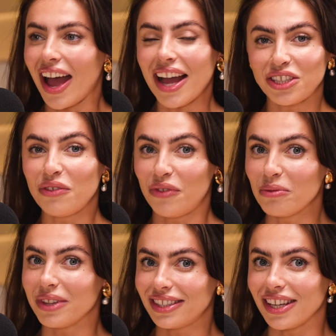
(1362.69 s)
I actually
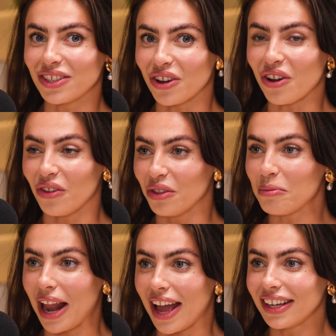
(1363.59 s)
filmed this TikTok on the
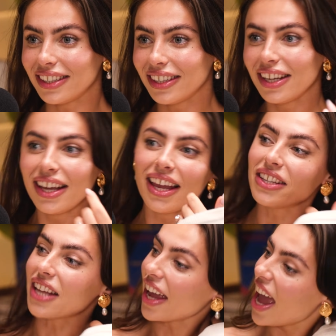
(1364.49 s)
plane. It
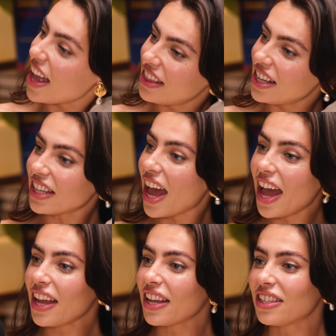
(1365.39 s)
was like, at this
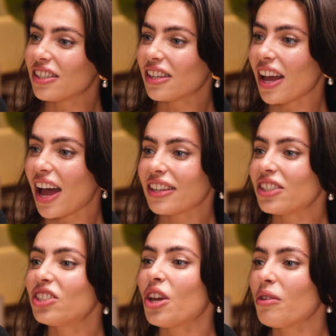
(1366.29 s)
age, I
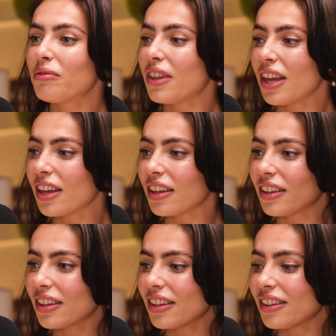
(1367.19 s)
just don't think
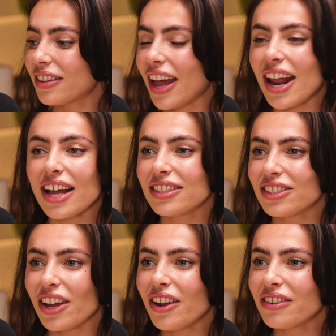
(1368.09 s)
that I
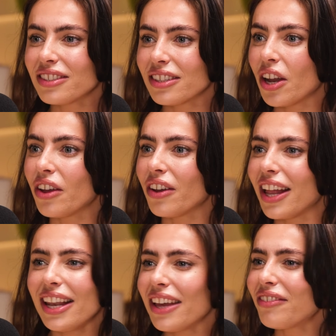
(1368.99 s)
deserve to
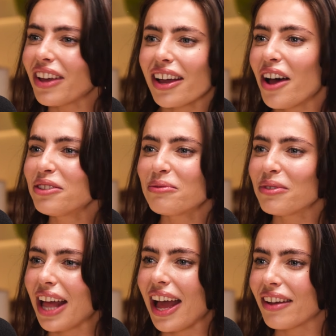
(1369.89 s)
live a comfortable
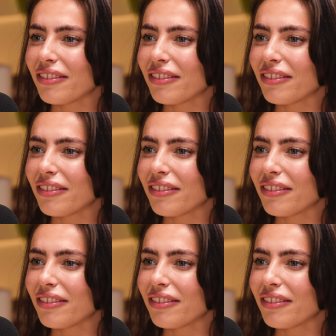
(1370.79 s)
life.